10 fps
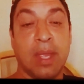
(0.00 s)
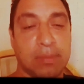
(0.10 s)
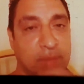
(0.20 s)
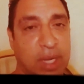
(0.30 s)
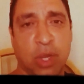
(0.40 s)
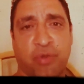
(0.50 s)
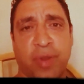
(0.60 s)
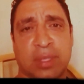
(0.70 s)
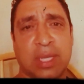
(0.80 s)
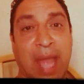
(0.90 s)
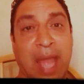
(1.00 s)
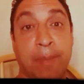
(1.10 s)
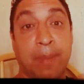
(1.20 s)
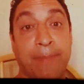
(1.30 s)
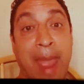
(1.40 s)
Leo Creer says, I'll be
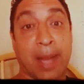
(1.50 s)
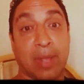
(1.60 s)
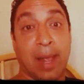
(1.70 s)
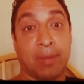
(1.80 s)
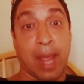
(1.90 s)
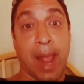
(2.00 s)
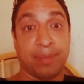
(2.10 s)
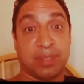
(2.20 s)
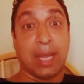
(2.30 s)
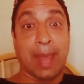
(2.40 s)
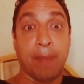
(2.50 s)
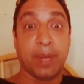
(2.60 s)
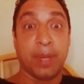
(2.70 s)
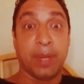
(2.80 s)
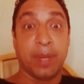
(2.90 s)
back. So I'm saying I'll be
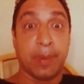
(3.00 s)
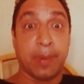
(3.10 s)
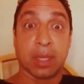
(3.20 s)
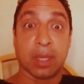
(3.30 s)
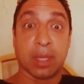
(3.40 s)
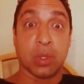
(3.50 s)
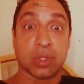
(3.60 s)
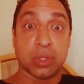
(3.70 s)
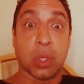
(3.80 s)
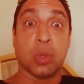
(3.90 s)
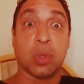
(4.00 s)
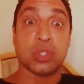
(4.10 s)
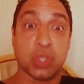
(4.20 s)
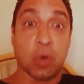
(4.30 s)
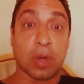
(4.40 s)
training because Leo's no
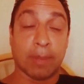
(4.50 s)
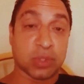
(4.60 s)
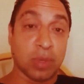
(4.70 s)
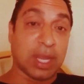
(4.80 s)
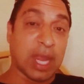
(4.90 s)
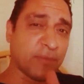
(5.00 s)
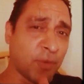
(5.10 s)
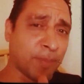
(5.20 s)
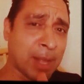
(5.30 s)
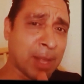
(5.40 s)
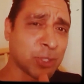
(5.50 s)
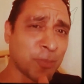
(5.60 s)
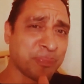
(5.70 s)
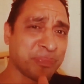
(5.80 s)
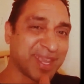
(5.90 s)
joke. I'm sure he gained a few pounds too.
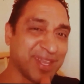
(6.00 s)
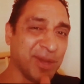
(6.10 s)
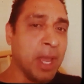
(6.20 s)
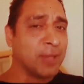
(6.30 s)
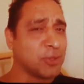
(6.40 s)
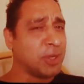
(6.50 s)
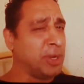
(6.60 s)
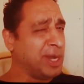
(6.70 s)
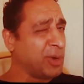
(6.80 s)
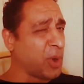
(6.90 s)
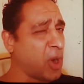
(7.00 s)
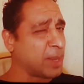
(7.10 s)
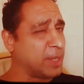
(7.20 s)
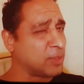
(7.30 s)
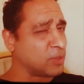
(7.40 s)
You know, so he hit a little harder
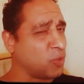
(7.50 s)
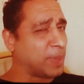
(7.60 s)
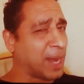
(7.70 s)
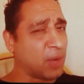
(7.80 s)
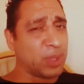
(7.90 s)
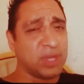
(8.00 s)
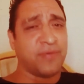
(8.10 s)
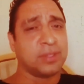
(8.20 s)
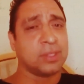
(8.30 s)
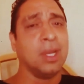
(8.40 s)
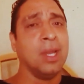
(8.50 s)
than the super lightweight division